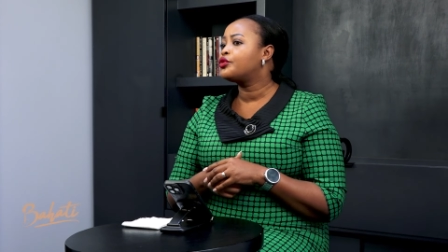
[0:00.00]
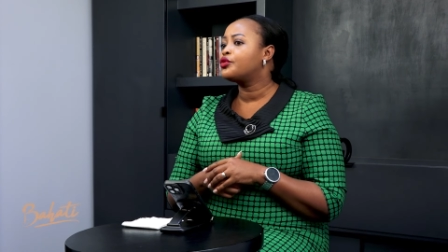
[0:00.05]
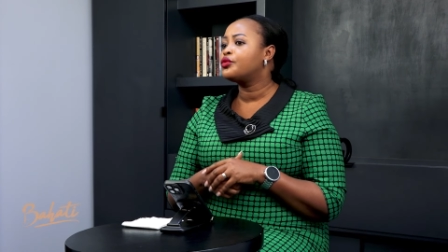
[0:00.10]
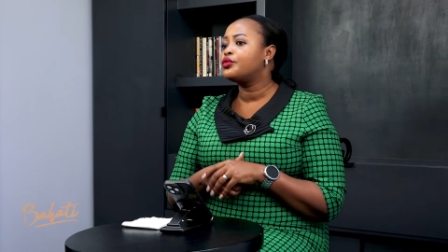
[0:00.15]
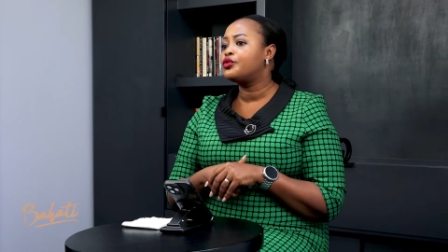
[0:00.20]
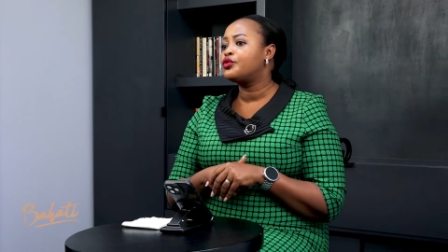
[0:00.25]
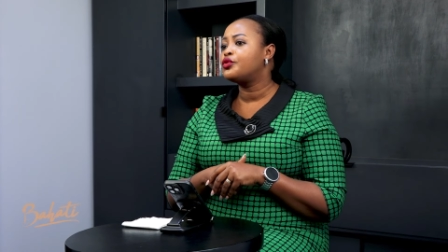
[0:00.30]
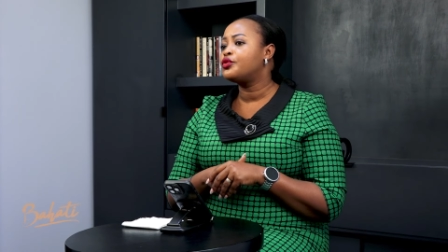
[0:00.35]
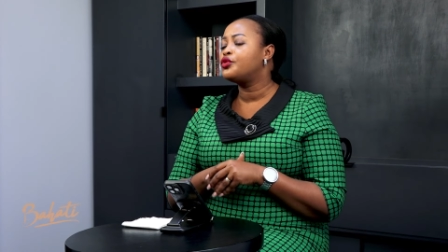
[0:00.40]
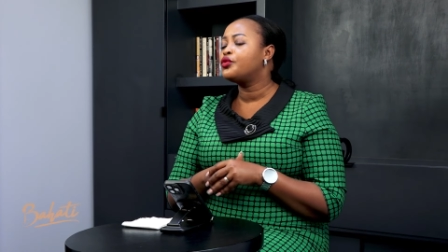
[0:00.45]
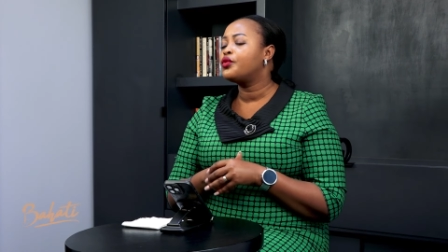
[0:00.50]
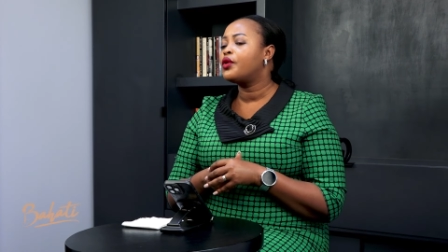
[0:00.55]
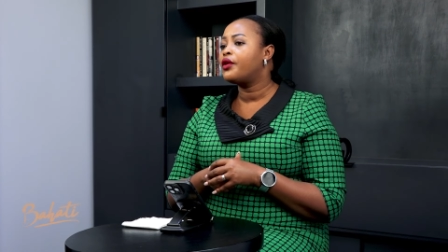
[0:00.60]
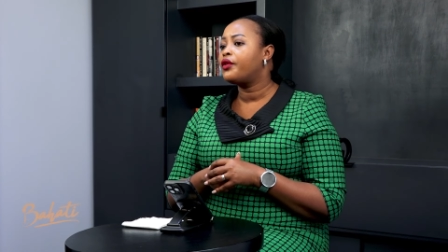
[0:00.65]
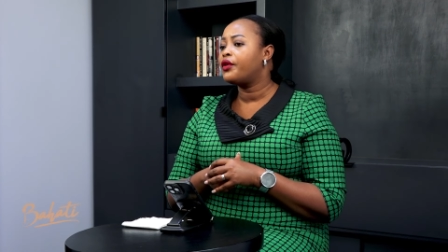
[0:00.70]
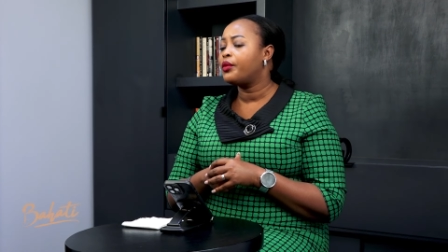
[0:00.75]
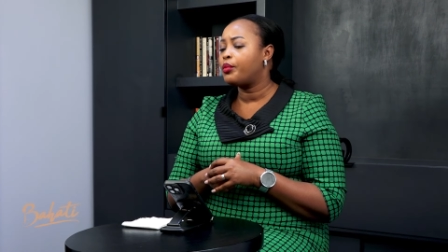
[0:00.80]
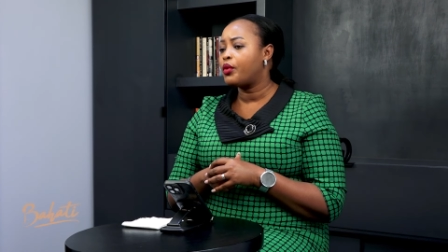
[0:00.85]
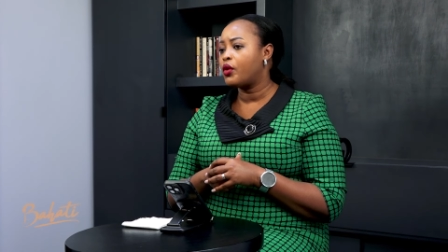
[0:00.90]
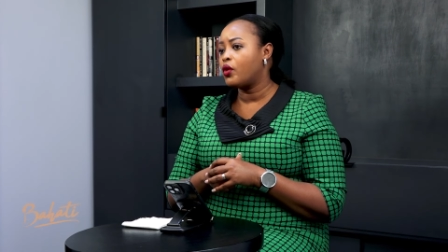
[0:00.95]
to, to do a
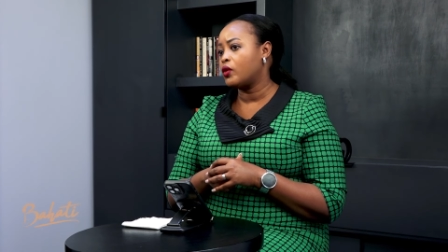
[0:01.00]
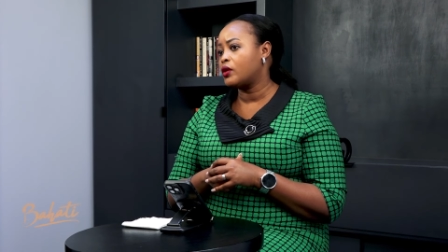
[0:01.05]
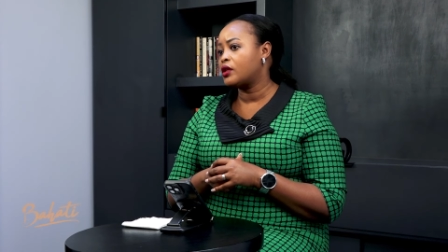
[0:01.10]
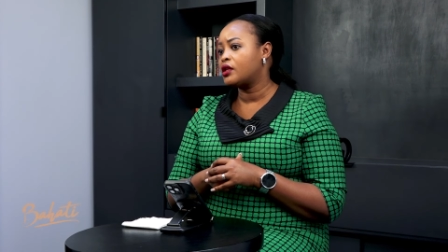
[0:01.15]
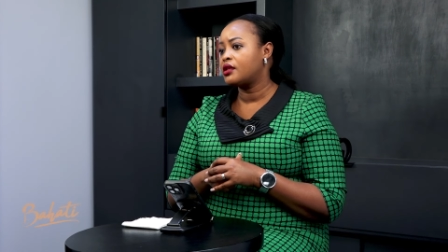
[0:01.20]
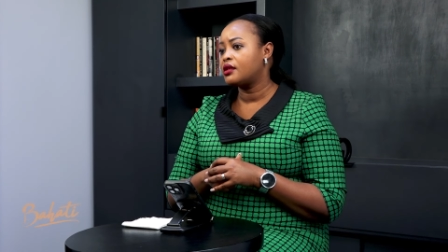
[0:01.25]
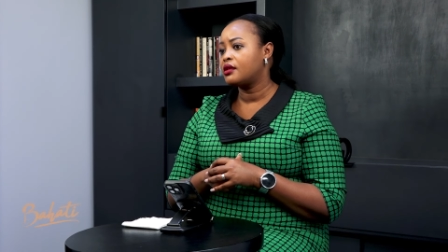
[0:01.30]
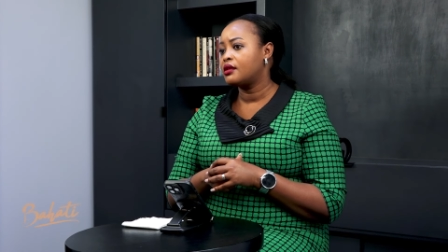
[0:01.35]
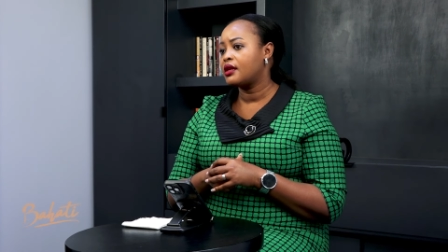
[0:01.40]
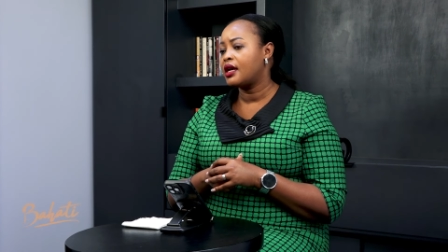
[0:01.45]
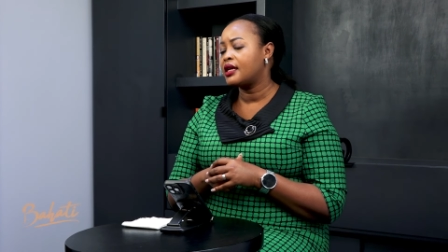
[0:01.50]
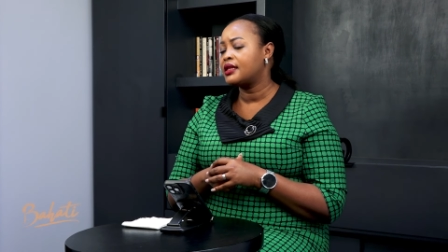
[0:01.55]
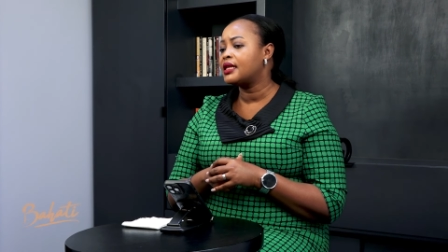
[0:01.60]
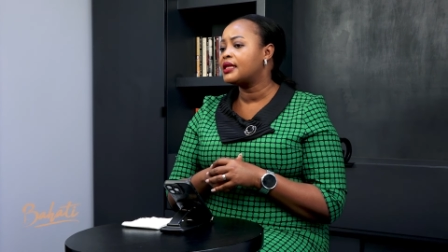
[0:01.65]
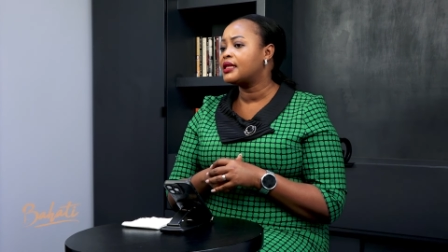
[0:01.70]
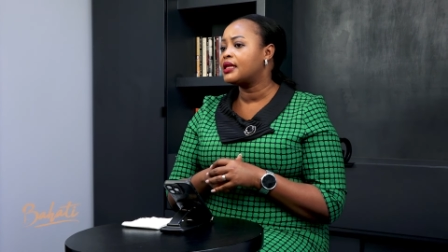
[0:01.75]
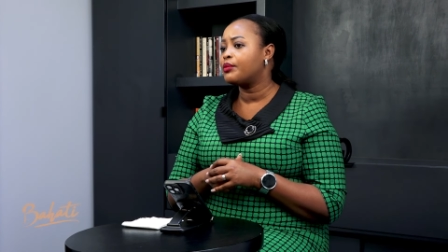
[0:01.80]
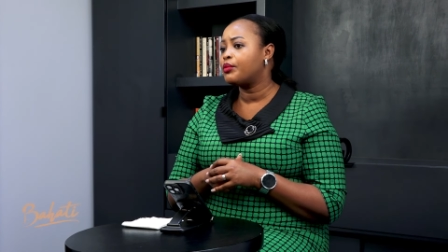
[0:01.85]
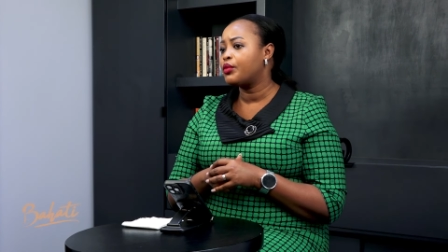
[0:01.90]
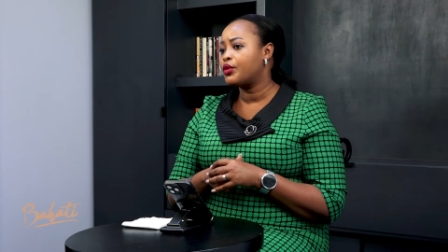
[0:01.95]
report as a
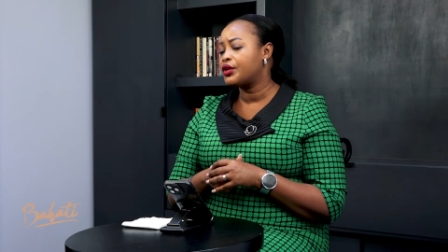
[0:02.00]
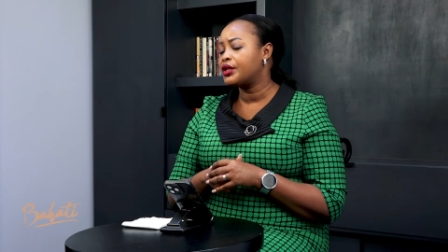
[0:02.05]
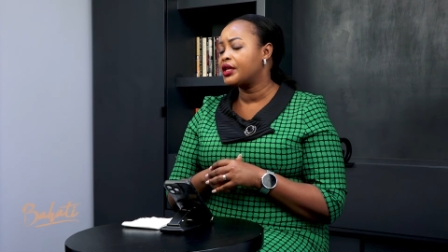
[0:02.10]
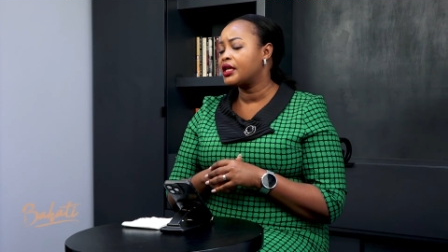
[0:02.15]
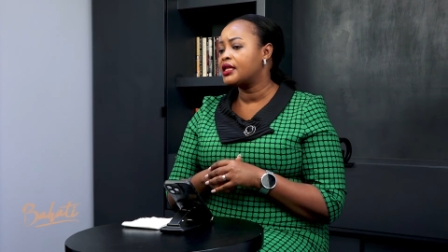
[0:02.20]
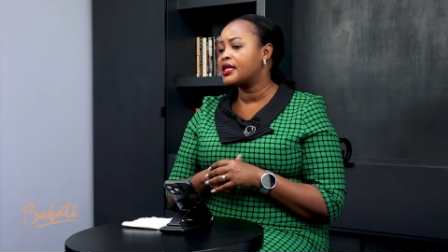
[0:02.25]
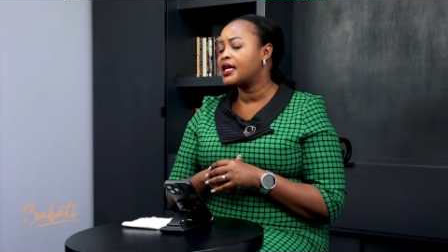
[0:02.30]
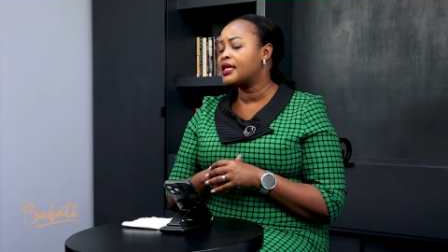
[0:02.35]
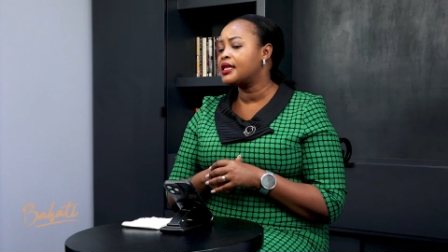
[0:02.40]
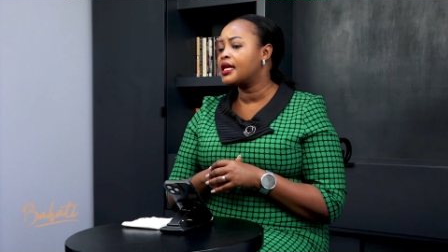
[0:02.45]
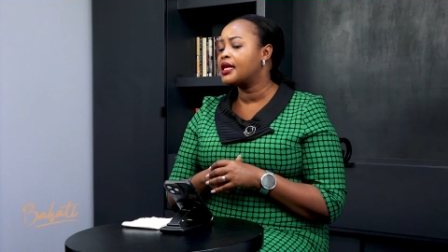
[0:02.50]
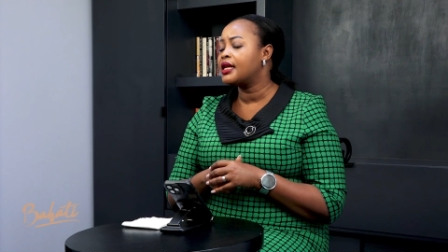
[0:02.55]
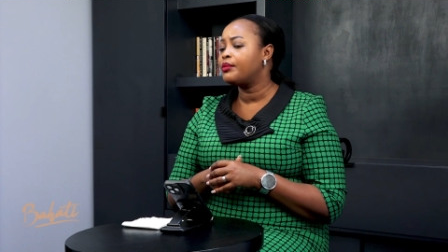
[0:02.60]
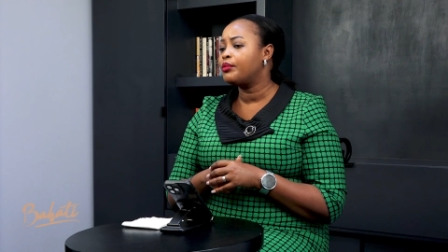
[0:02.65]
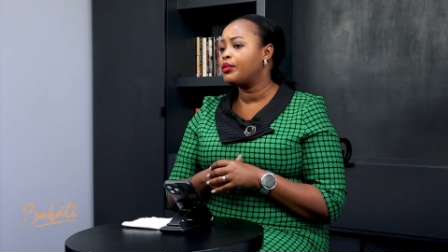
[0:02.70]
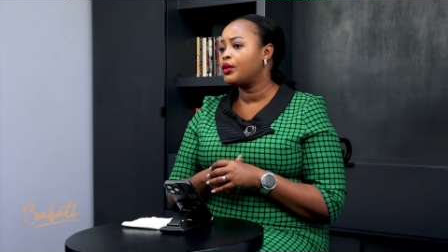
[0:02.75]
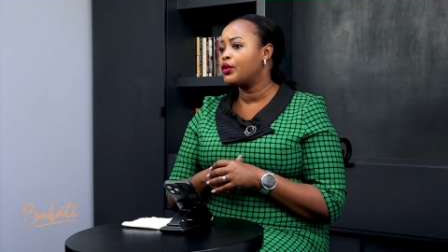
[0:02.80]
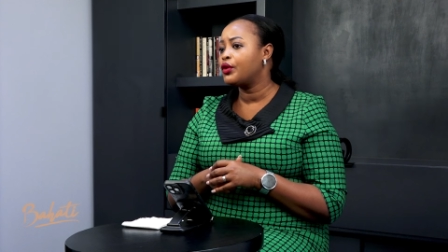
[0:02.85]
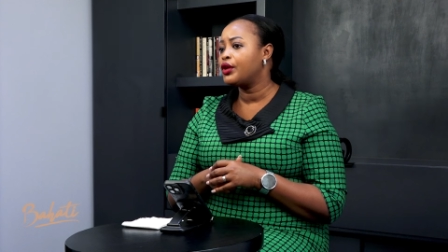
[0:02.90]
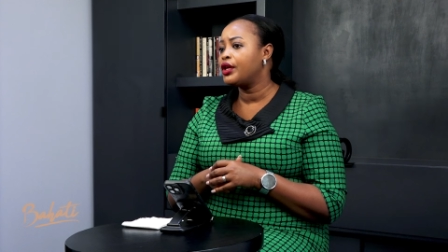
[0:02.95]
subordinate, as an
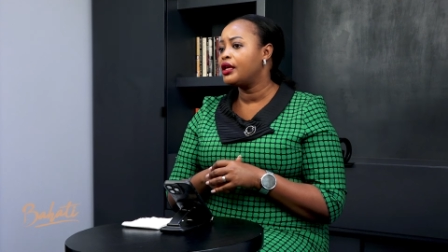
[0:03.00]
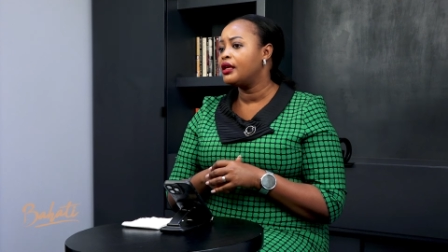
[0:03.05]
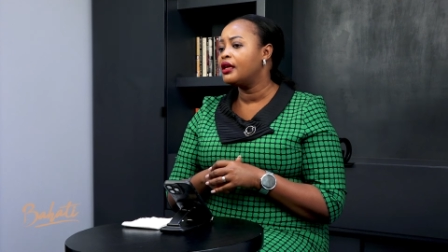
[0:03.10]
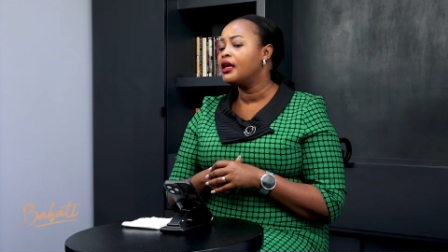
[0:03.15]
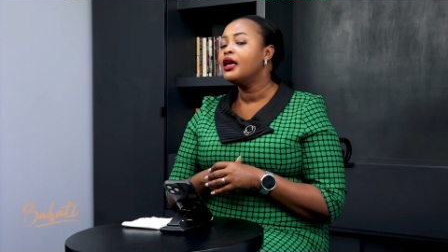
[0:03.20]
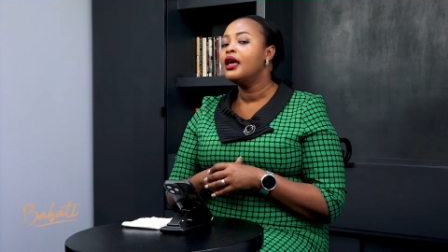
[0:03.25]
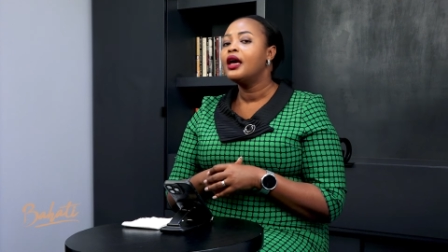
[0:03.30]
employee.